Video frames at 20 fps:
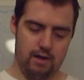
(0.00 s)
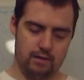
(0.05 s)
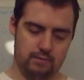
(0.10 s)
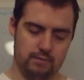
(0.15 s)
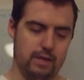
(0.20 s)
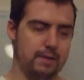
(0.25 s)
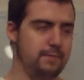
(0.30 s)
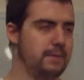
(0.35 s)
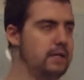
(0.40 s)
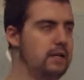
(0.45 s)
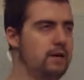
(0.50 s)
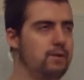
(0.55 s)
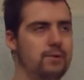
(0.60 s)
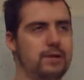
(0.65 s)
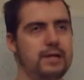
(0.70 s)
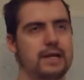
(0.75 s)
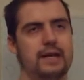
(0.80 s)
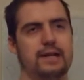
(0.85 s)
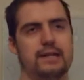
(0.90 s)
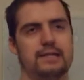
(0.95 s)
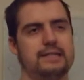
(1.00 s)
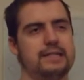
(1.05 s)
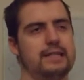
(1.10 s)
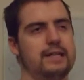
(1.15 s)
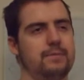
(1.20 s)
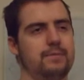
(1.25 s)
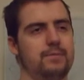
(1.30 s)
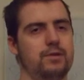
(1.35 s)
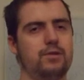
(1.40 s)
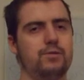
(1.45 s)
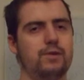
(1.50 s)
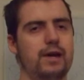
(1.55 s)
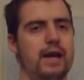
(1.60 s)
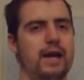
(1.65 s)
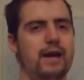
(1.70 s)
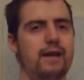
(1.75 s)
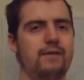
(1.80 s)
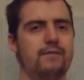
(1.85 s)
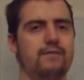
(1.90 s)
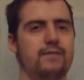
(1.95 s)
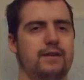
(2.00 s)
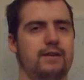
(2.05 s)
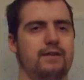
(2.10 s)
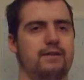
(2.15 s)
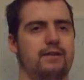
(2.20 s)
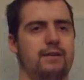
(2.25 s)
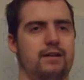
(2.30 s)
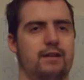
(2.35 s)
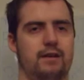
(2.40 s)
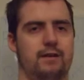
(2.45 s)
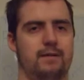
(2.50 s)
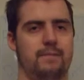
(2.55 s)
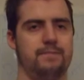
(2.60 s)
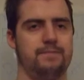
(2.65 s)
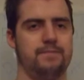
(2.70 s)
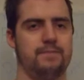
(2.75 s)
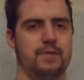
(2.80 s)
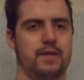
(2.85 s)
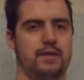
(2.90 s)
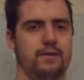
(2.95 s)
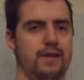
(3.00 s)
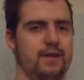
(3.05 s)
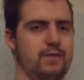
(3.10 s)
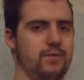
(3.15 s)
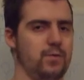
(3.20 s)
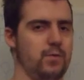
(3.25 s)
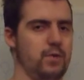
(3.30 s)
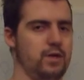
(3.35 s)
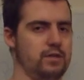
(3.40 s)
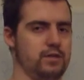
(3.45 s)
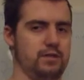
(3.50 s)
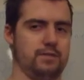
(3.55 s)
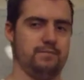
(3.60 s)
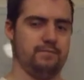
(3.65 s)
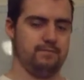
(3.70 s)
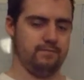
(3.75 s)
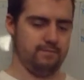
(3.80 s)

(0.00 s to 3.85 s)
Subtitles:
Let me know what kind of setup you have, and thanks for watching.